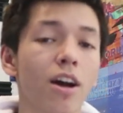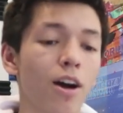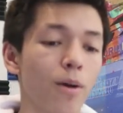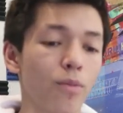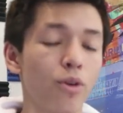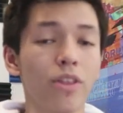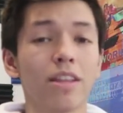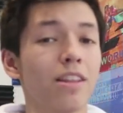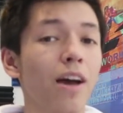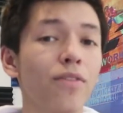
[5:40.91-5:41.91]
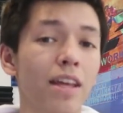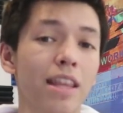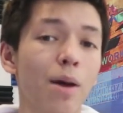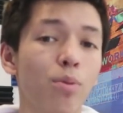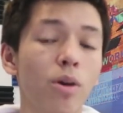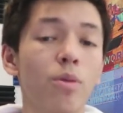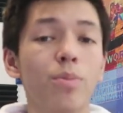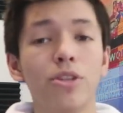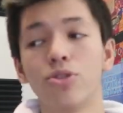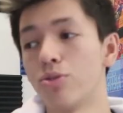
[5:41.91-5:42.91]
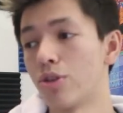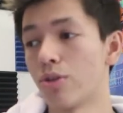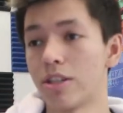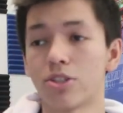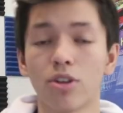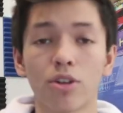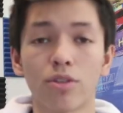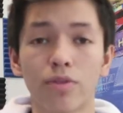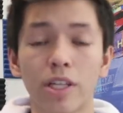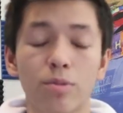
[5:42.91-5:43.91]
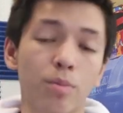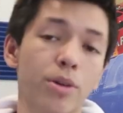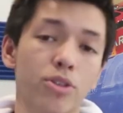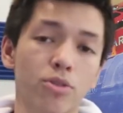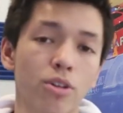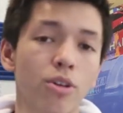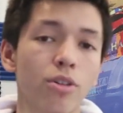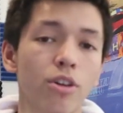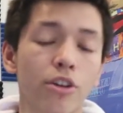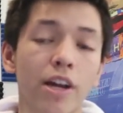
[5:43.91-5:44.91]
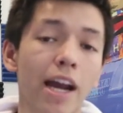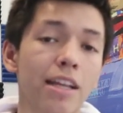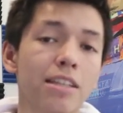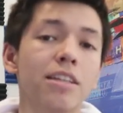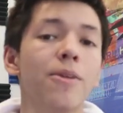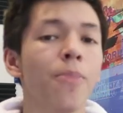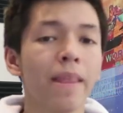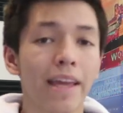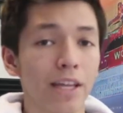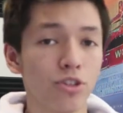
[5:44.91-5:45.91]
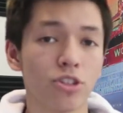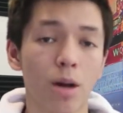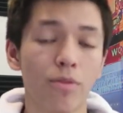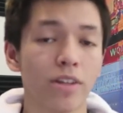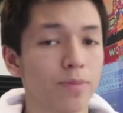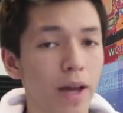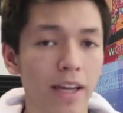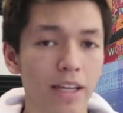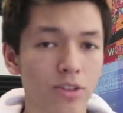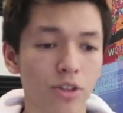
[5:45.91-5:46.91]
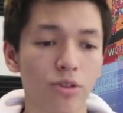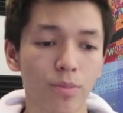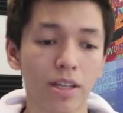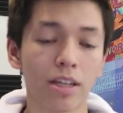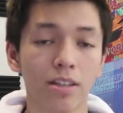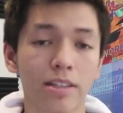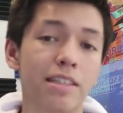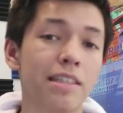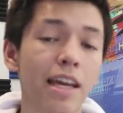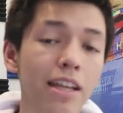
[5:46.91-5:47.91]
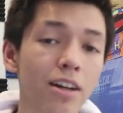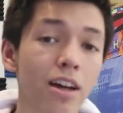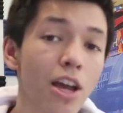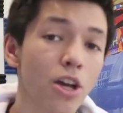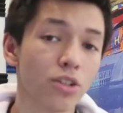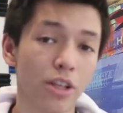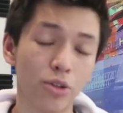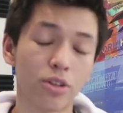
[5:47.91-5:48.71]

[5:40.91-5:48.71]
The only thing left at that point would be to, you know, install your Facebook pixel code or your ID into Shopify's backend so you can begin collecting data, so